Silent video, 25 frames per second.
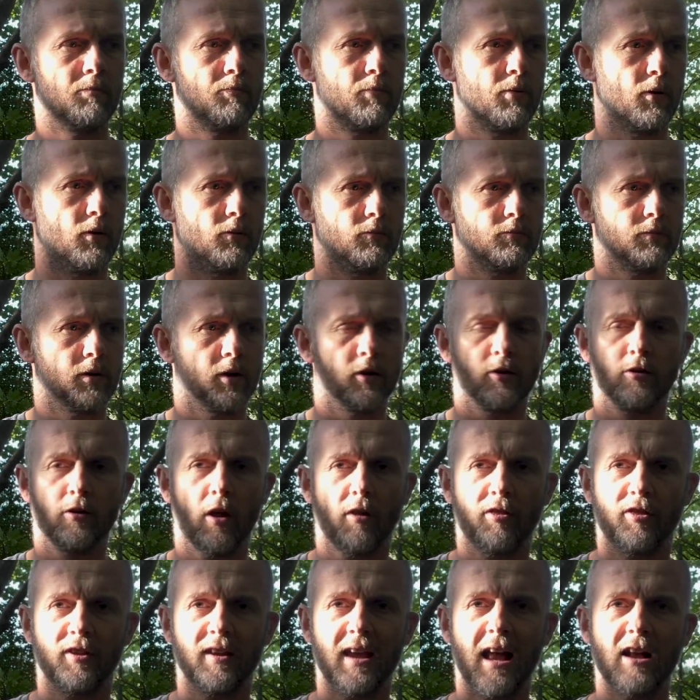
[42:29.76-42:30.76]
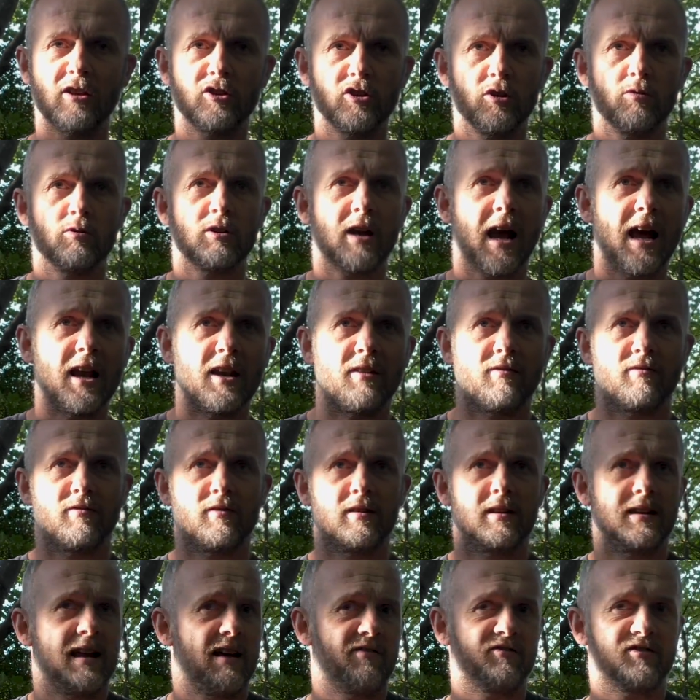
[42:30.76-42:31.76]
but but nothing else. You were kind
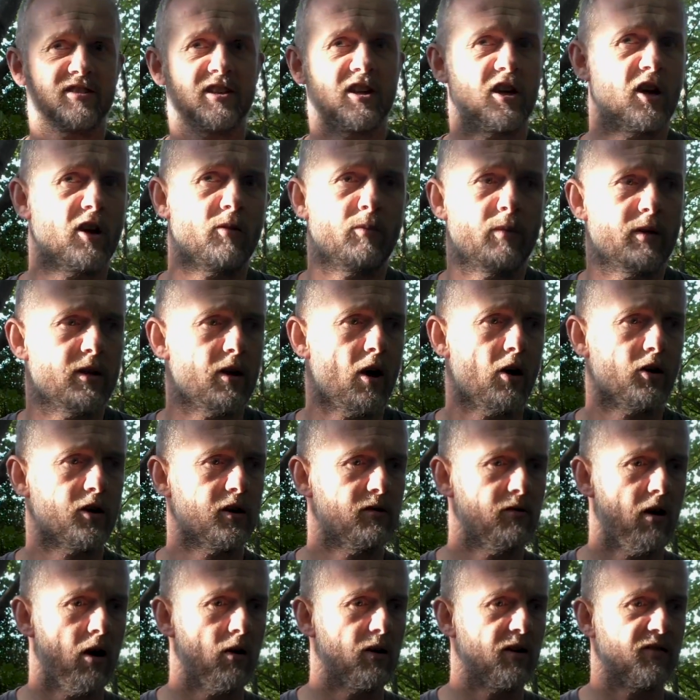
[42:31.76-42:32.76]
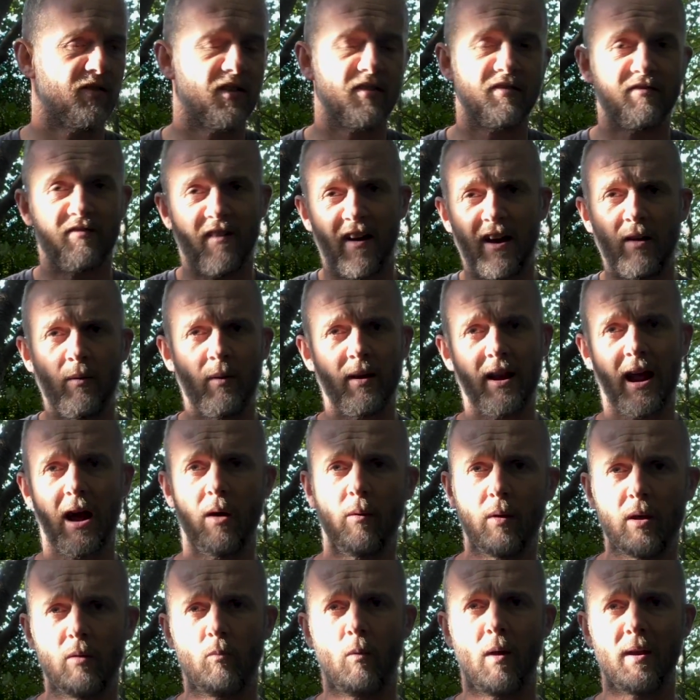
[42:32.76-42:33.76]
of left to get on with it on your own. If your fire went
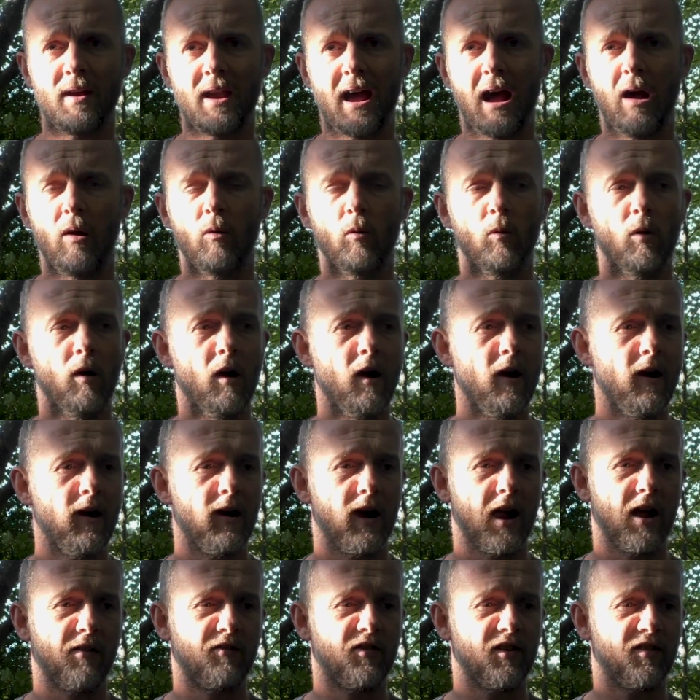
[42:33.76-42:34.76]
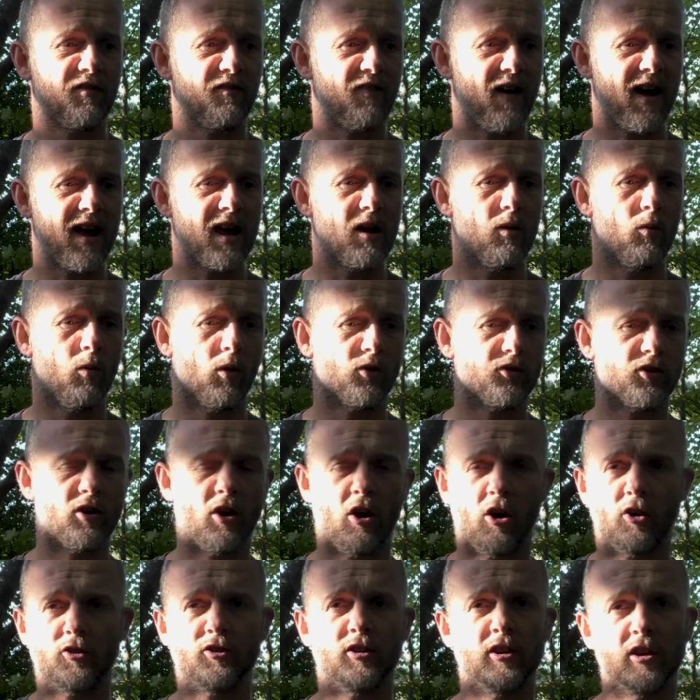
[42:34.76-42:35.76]
out, it went out. If your fire wasn't
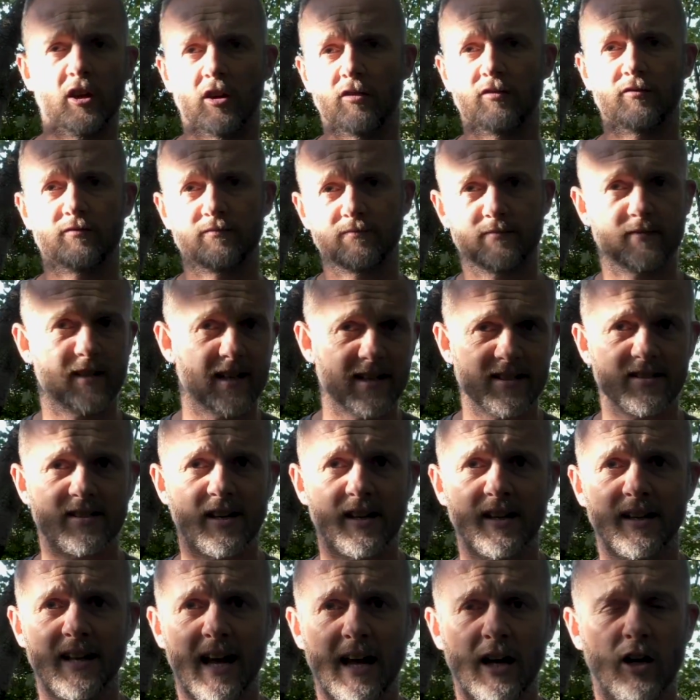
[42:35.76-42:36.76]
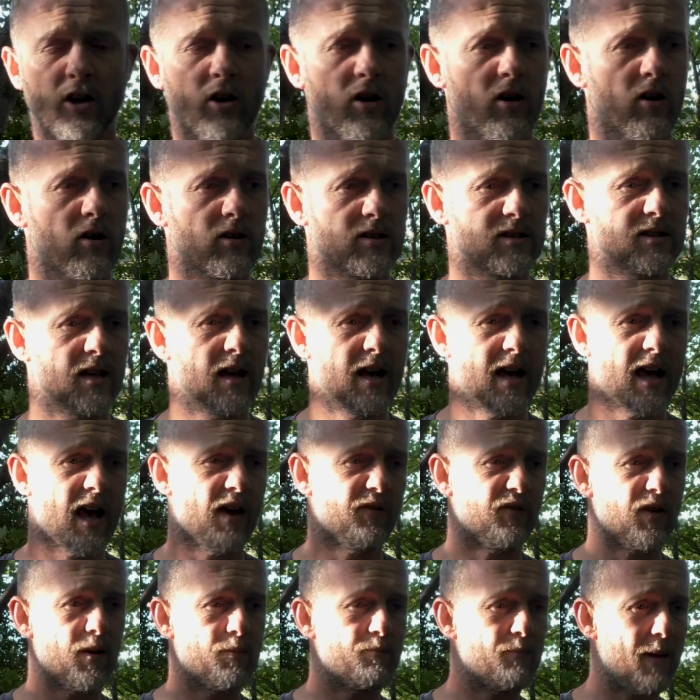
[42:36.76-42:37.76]
hot enough, things didn't get cooked.
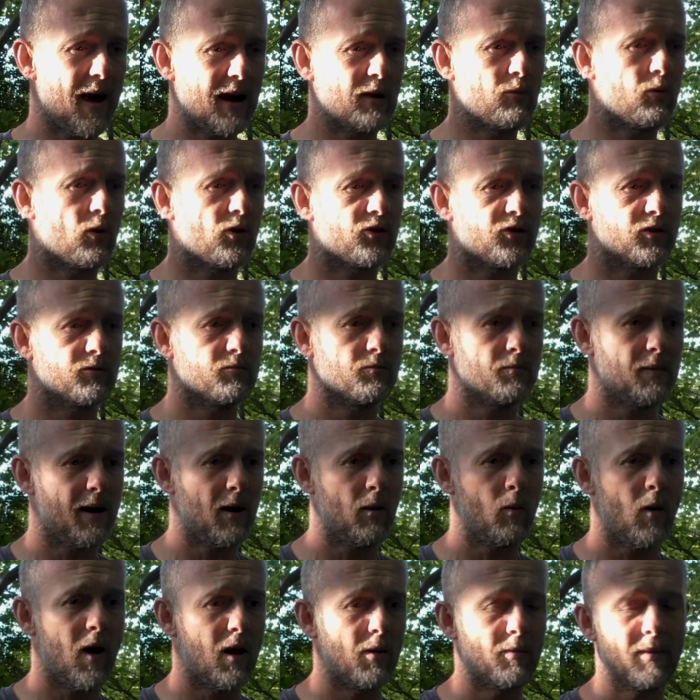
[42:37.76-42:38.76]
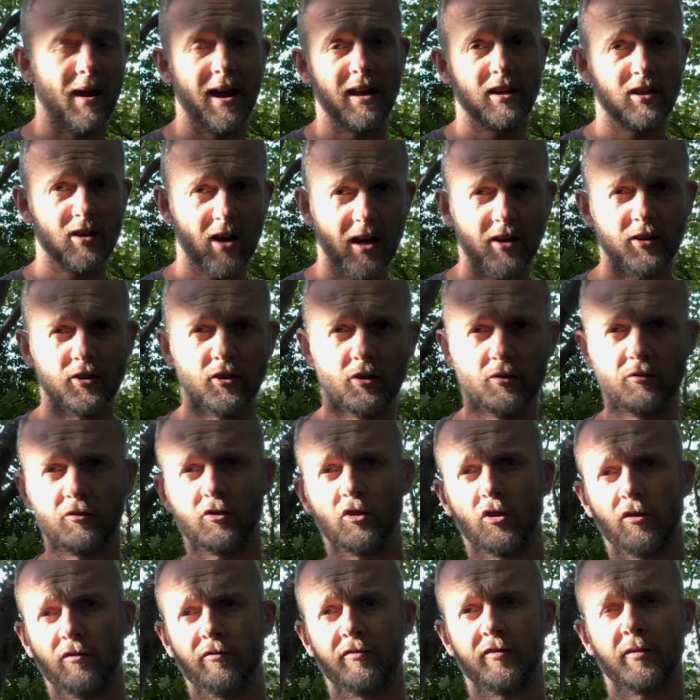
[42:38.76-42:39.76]
If your bed wasn't well made, you had an
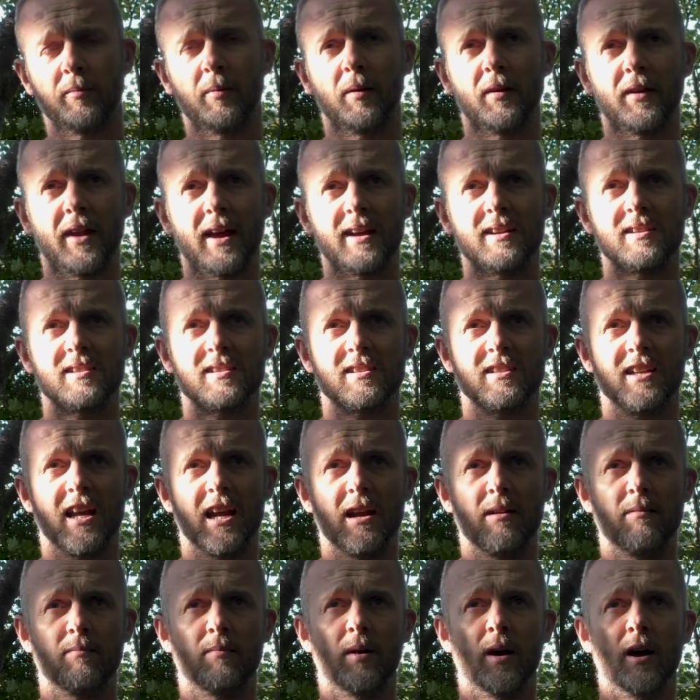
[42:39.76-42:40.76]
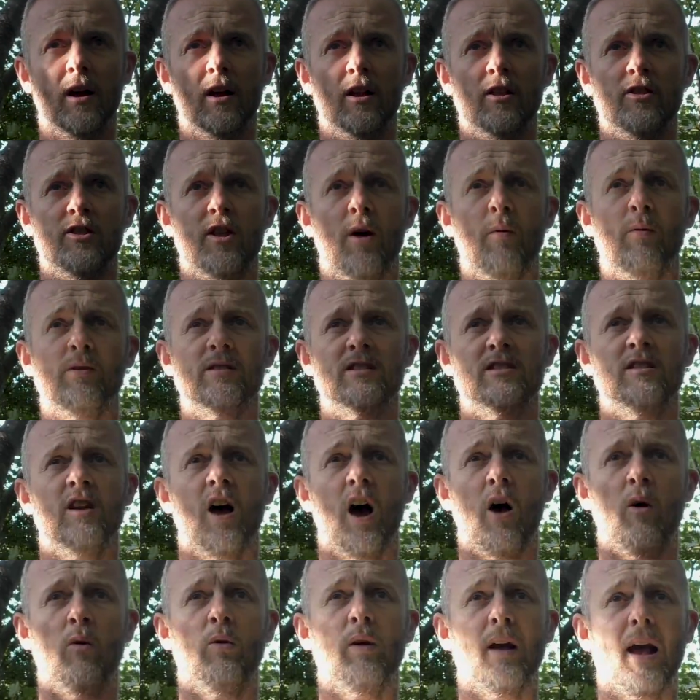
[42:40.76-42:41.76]
uncomfortable night's sleep. There was
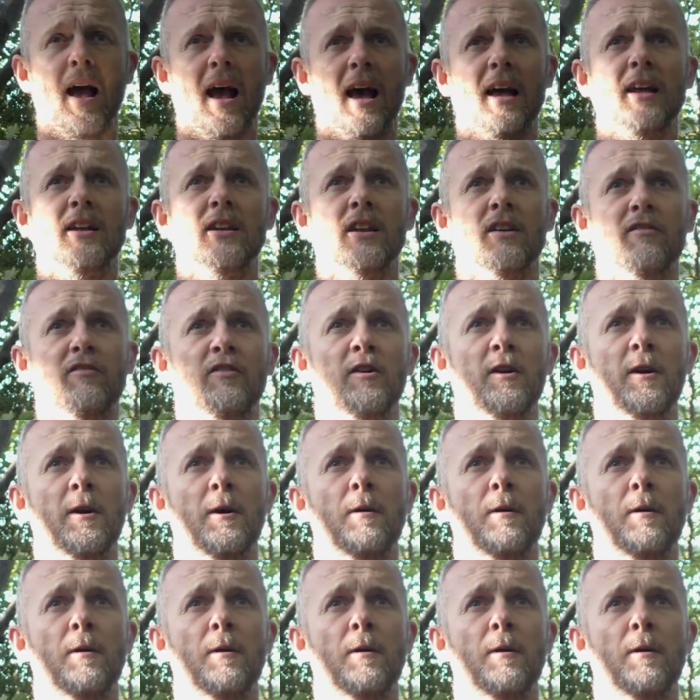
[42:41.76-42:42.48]
no kind of